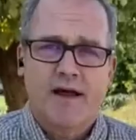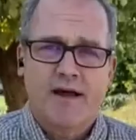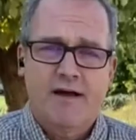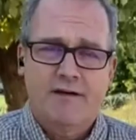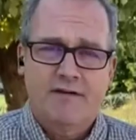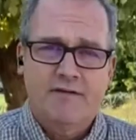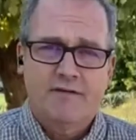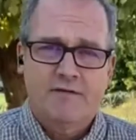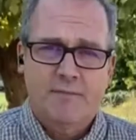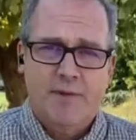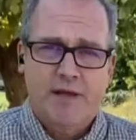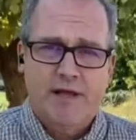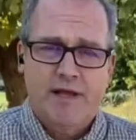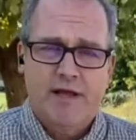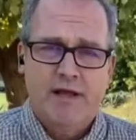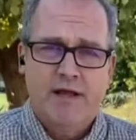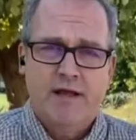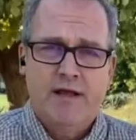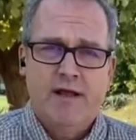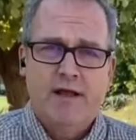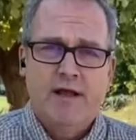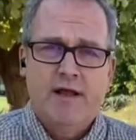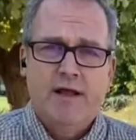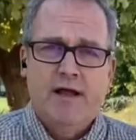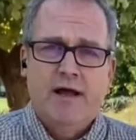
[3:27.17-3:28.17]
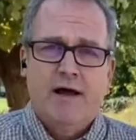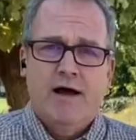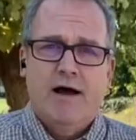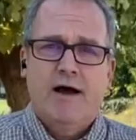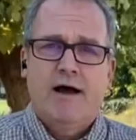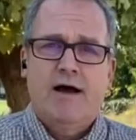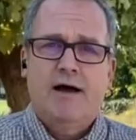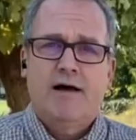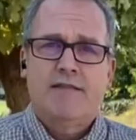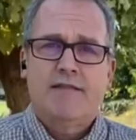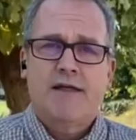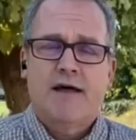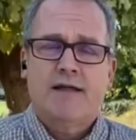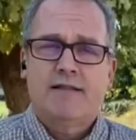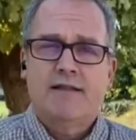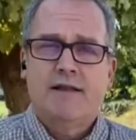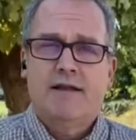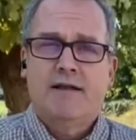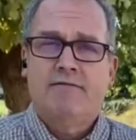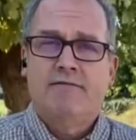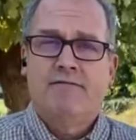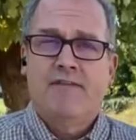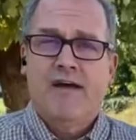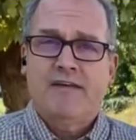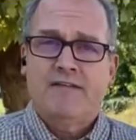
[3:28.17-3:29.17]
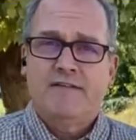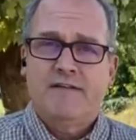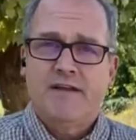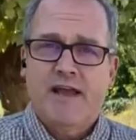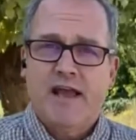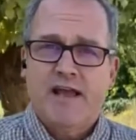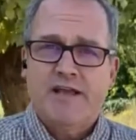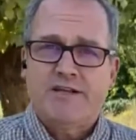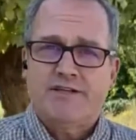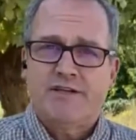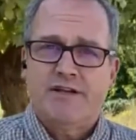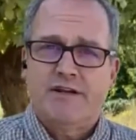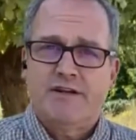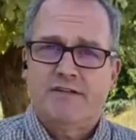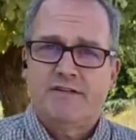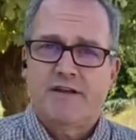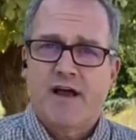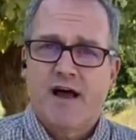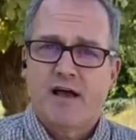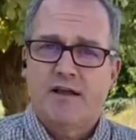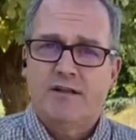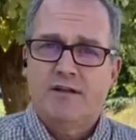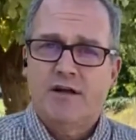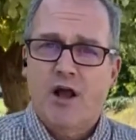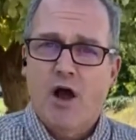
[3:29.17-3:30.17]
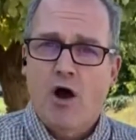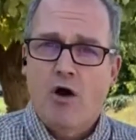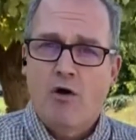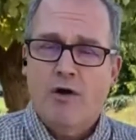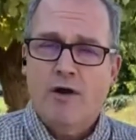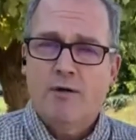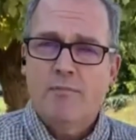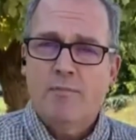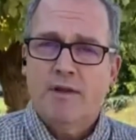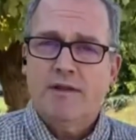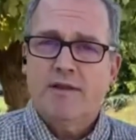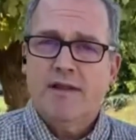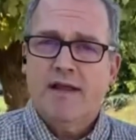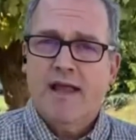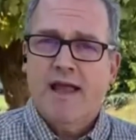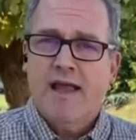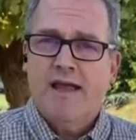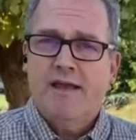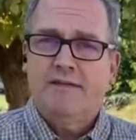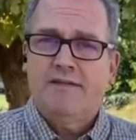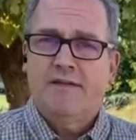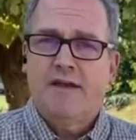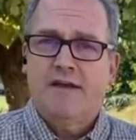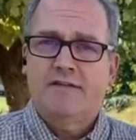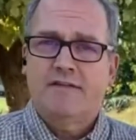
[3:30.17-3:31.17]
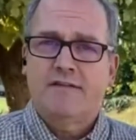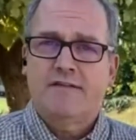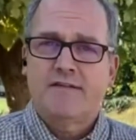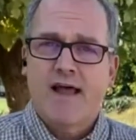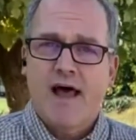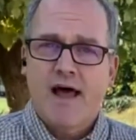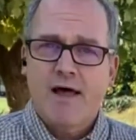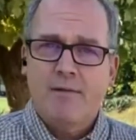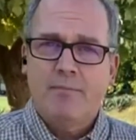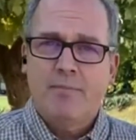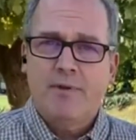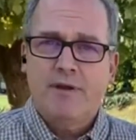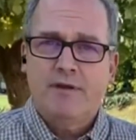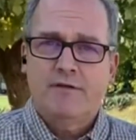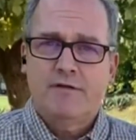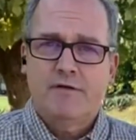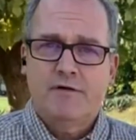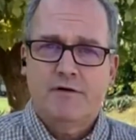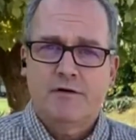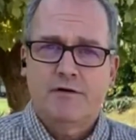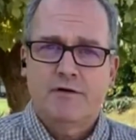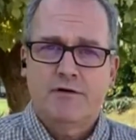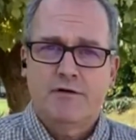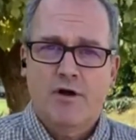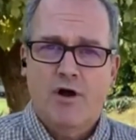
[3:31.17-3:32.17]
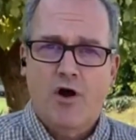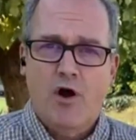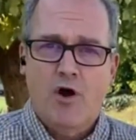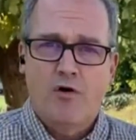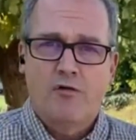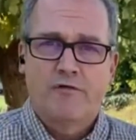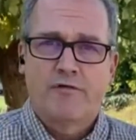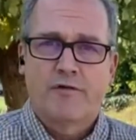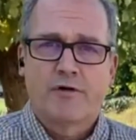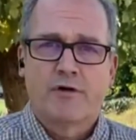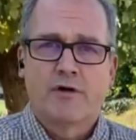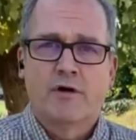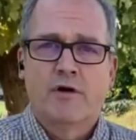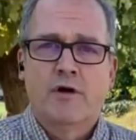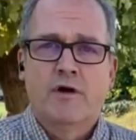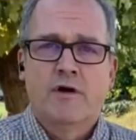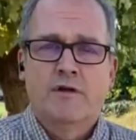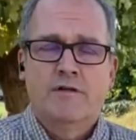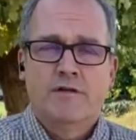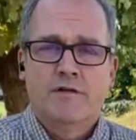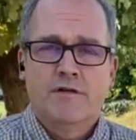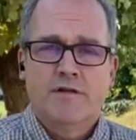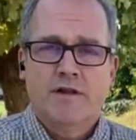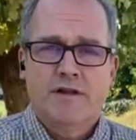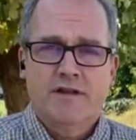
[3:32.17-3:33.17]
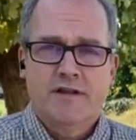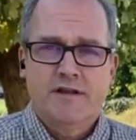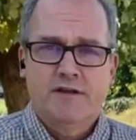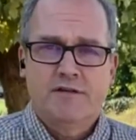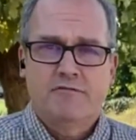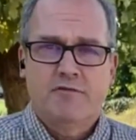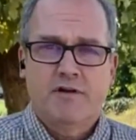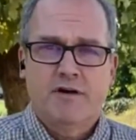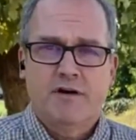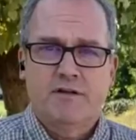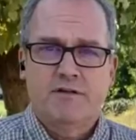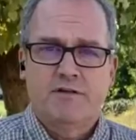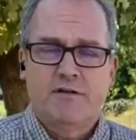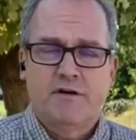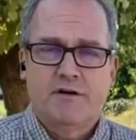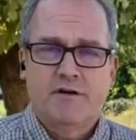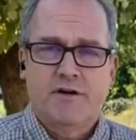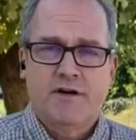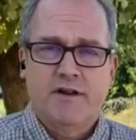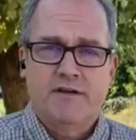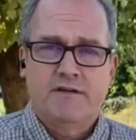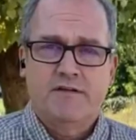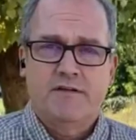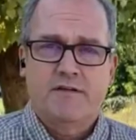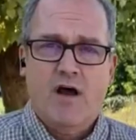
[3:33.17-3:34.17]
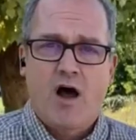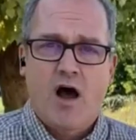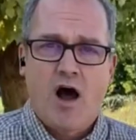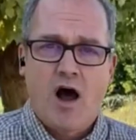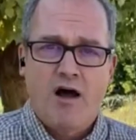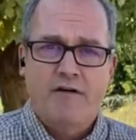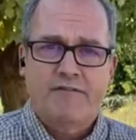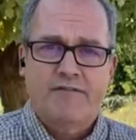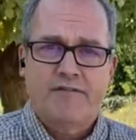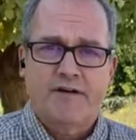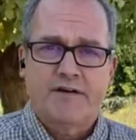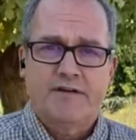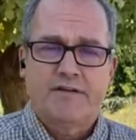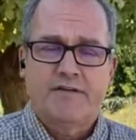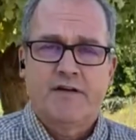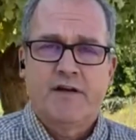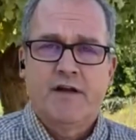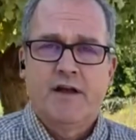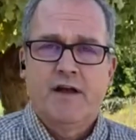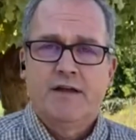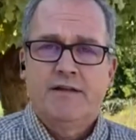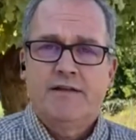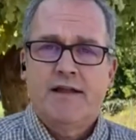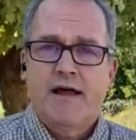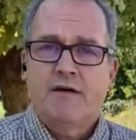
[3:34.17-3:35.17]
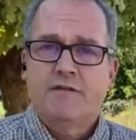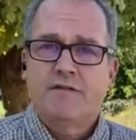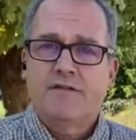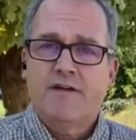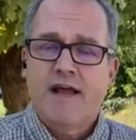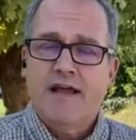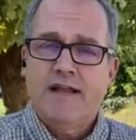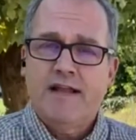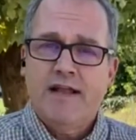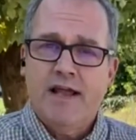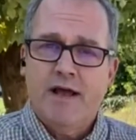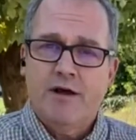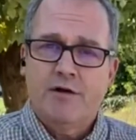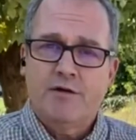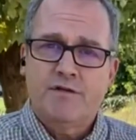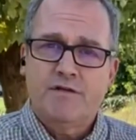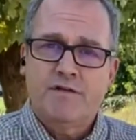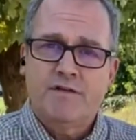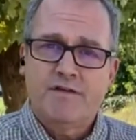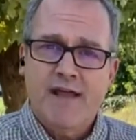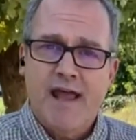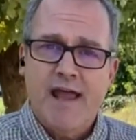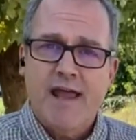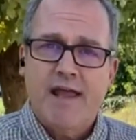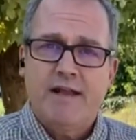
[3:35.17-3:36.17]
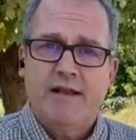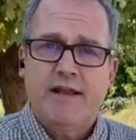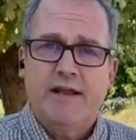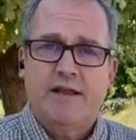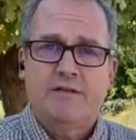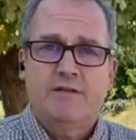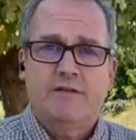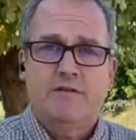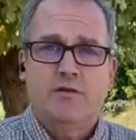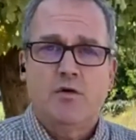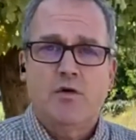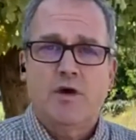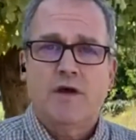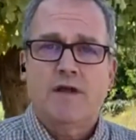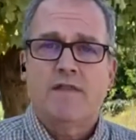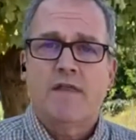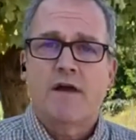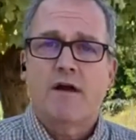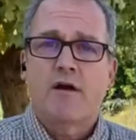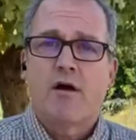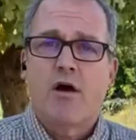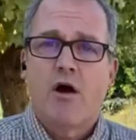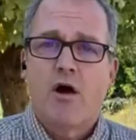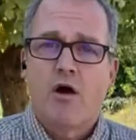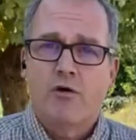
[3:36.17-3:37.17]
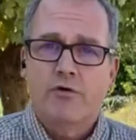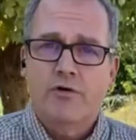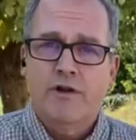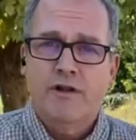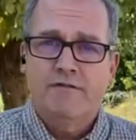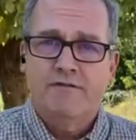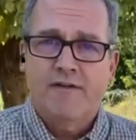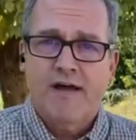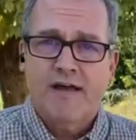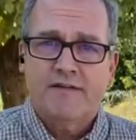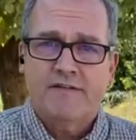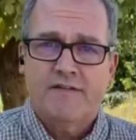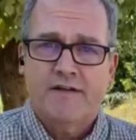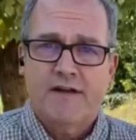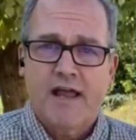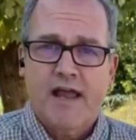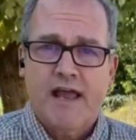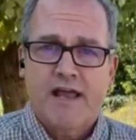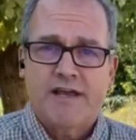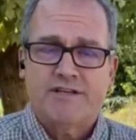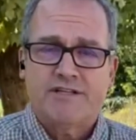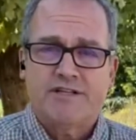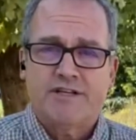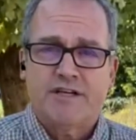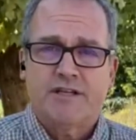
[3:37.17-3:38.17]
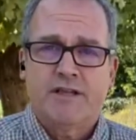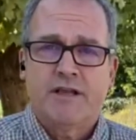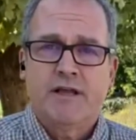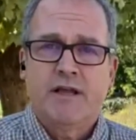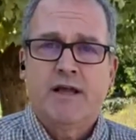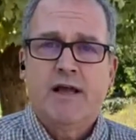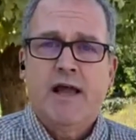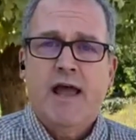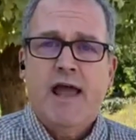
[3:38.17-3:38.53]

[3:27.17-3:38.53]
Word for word: tells me uh, that the investigation is ongoing, but the case has not been turned over to the district attorney's office. Now, San Diego State is doing their own investigation